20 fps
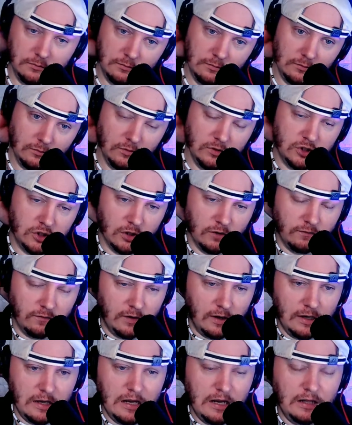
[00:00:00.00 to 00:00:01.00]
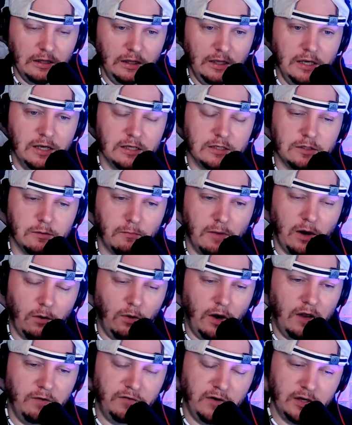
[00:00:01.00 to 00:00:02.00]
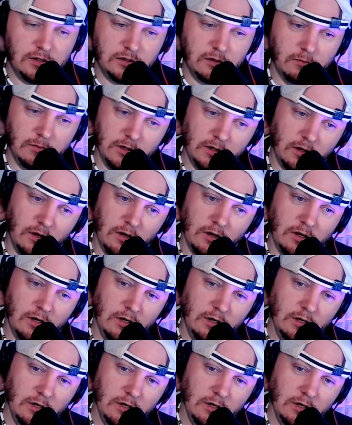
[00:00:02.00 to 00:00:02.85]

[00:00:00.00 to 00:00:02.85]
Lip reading: We should have, and my wife has the Moderna,